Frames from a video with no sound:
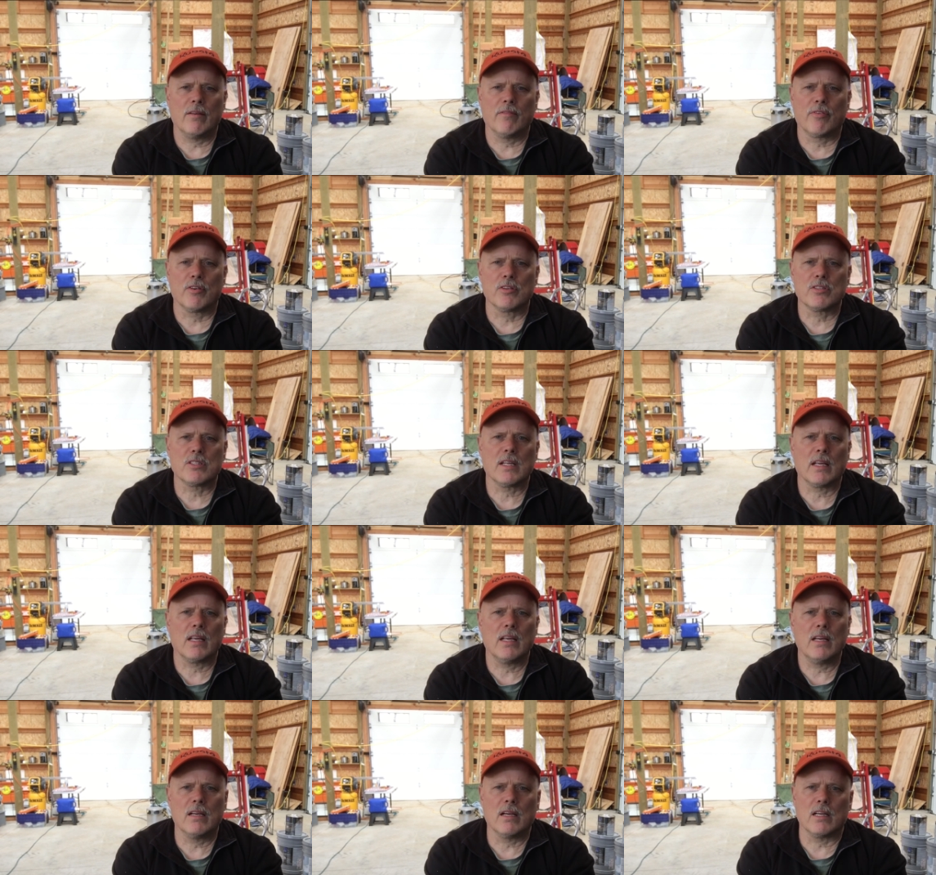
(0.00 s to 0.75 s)
First
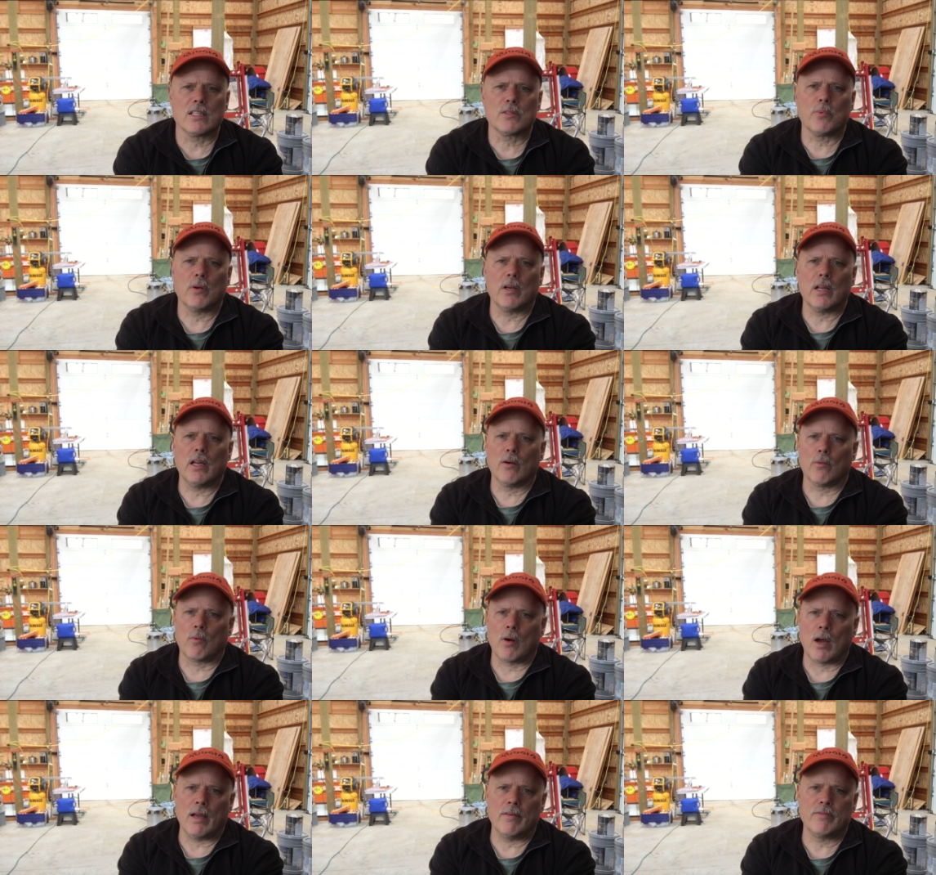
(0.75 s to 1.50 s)
thing he does when he
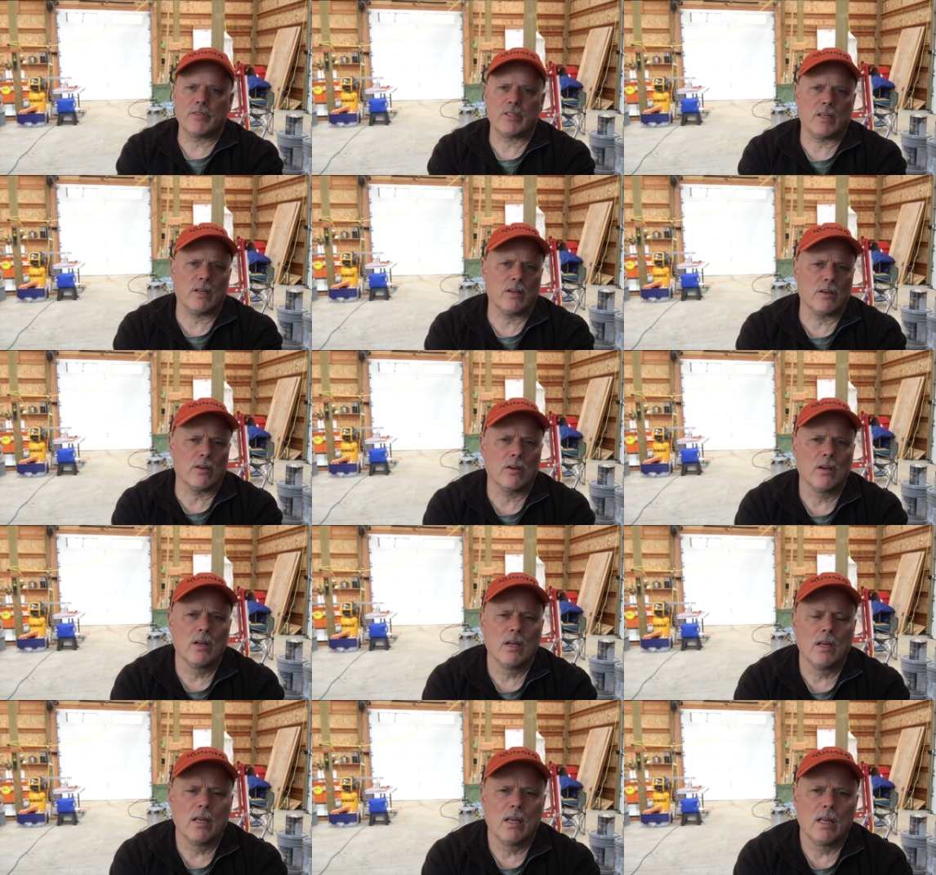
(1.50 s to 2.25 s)
arrives here
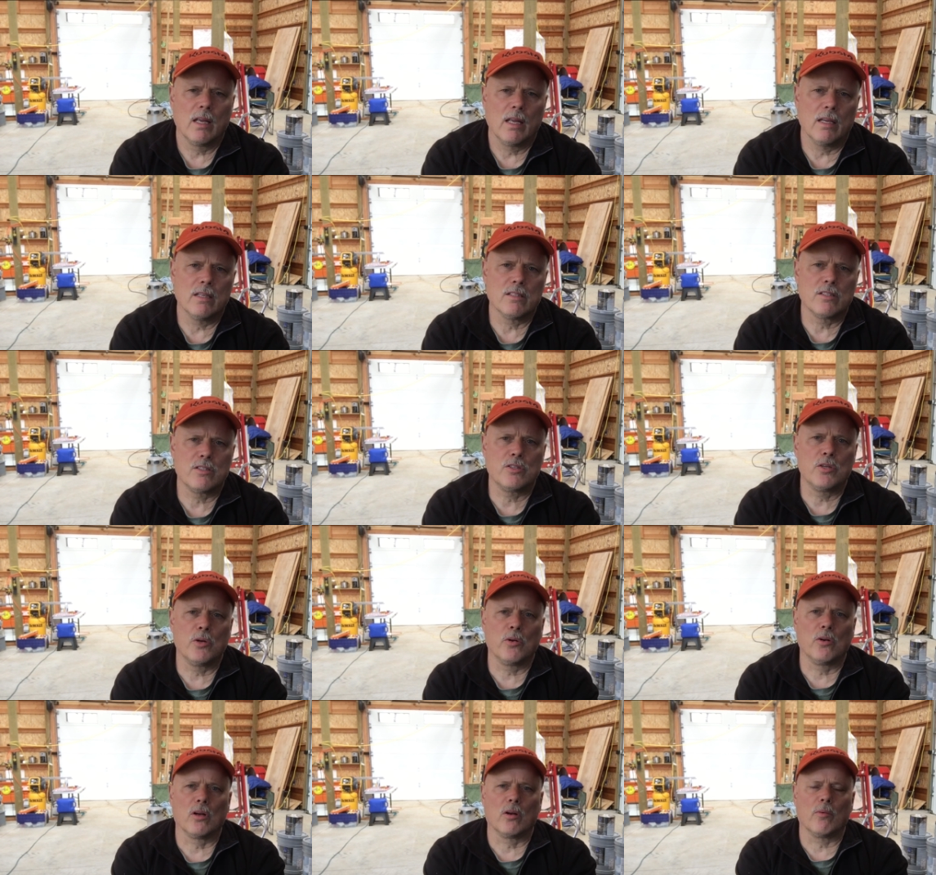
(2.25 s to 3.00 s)
is
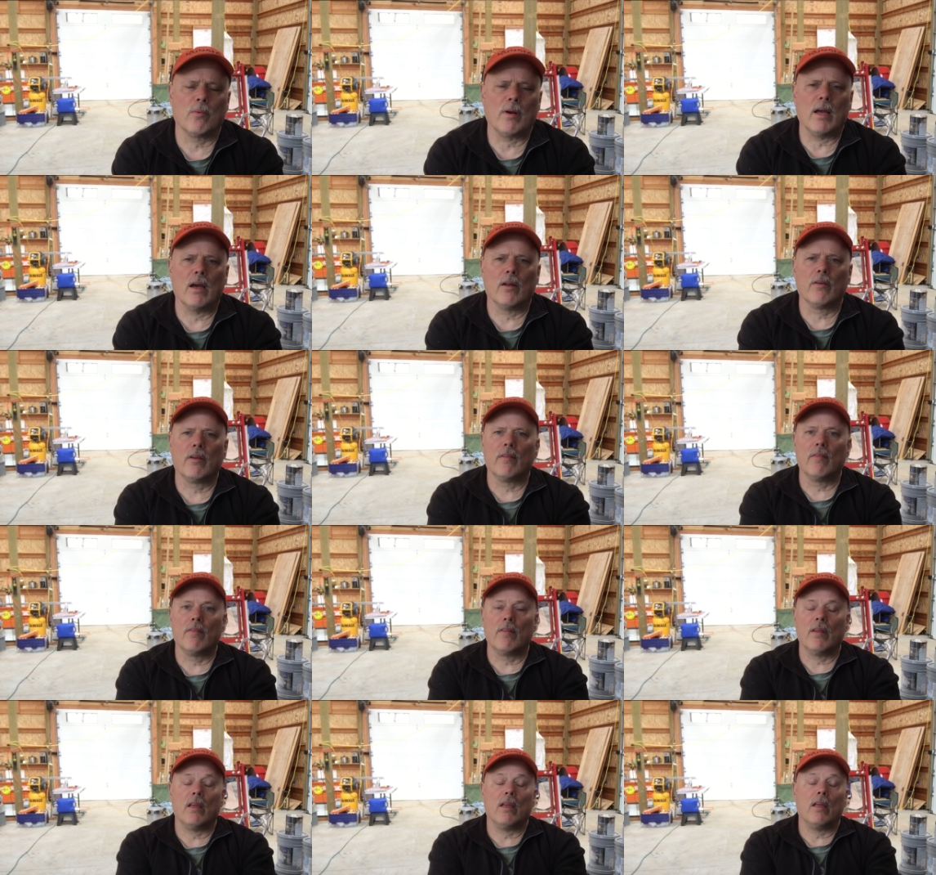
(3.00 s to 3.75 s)
tootle around
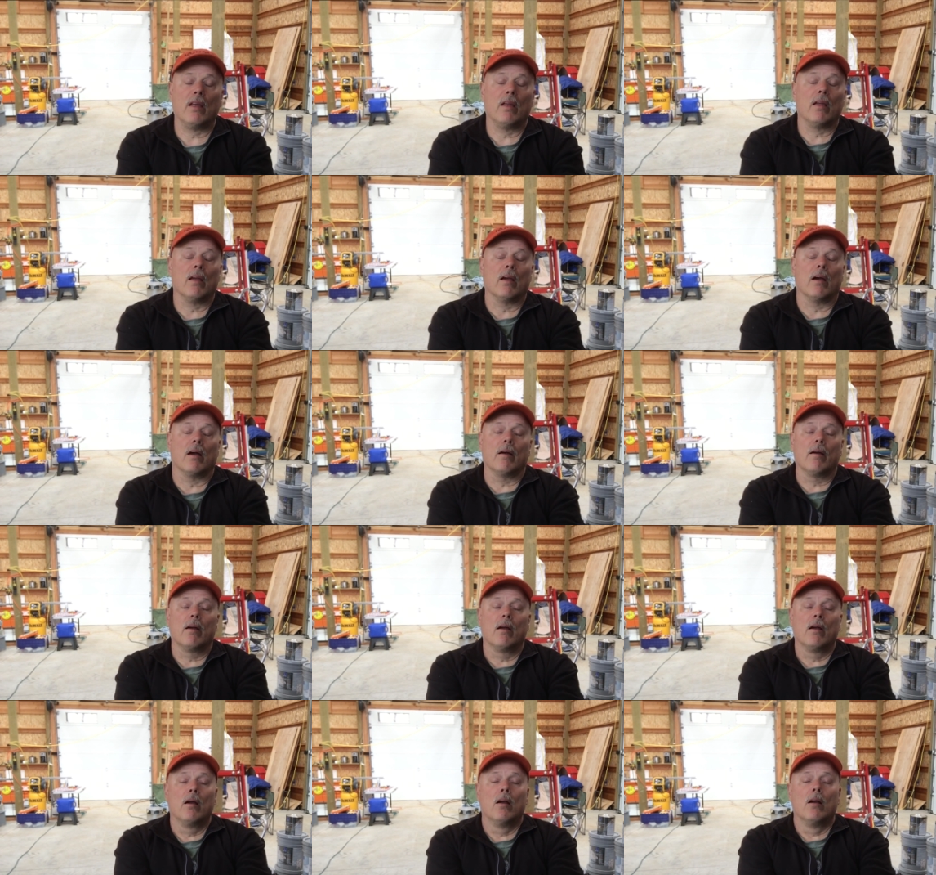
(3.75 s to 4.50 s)
in the
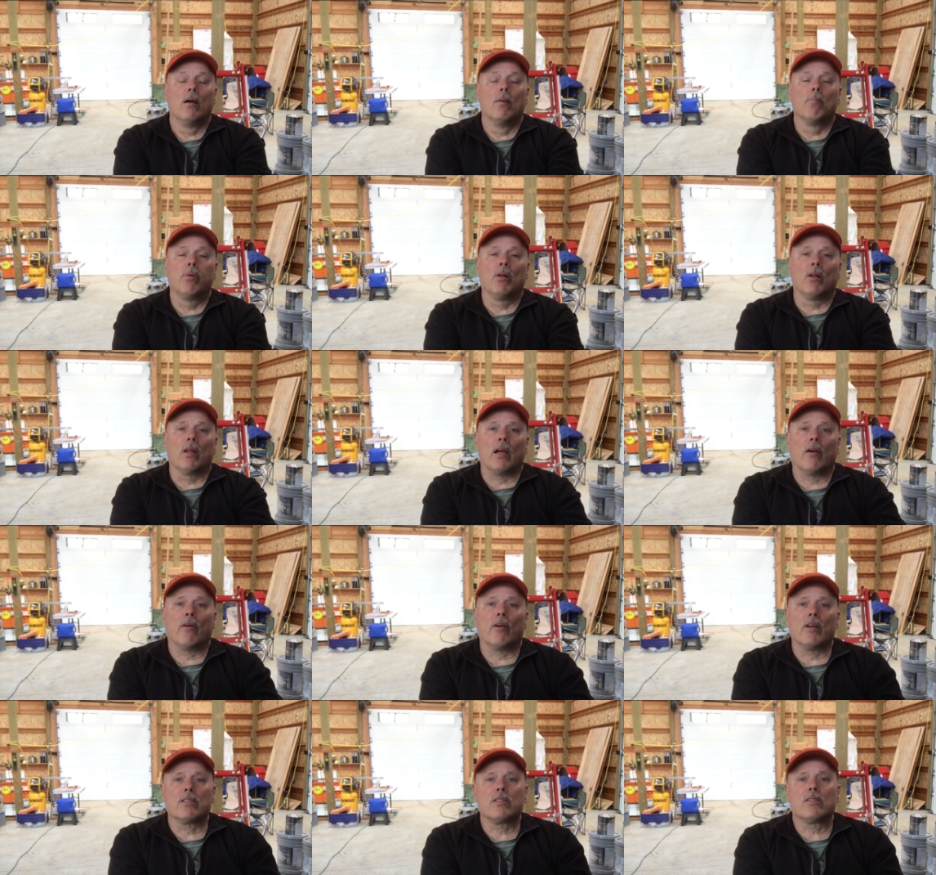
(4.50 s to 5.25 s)

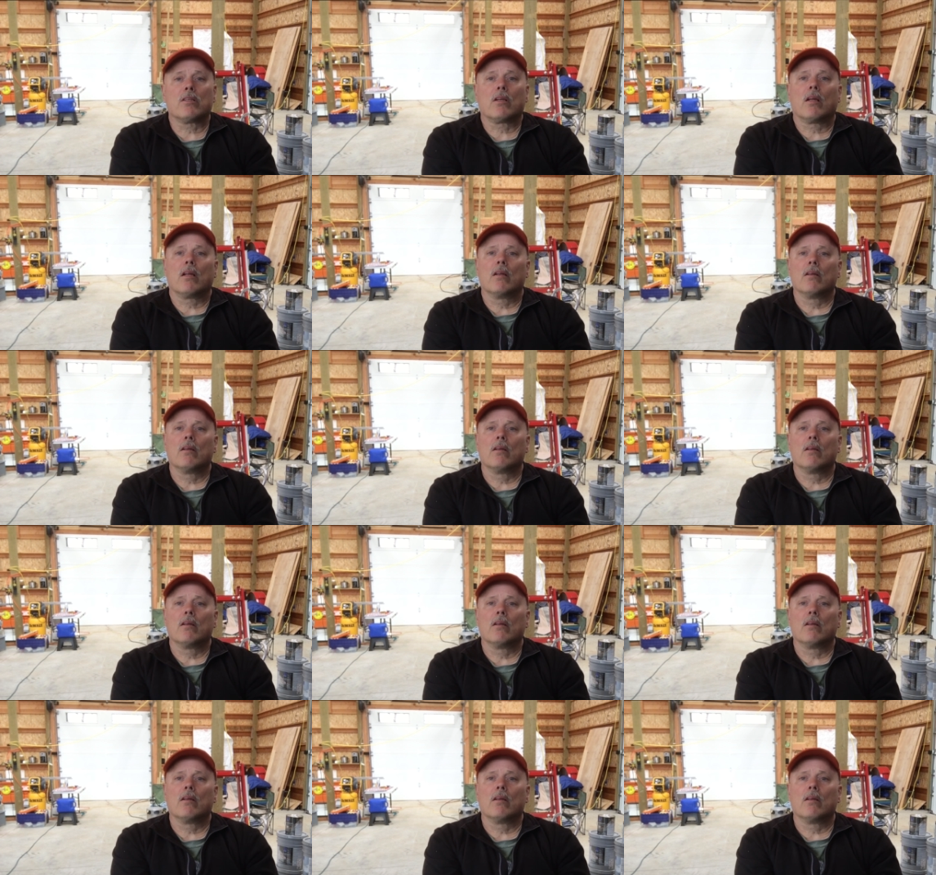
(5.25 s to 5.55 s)
Polaris,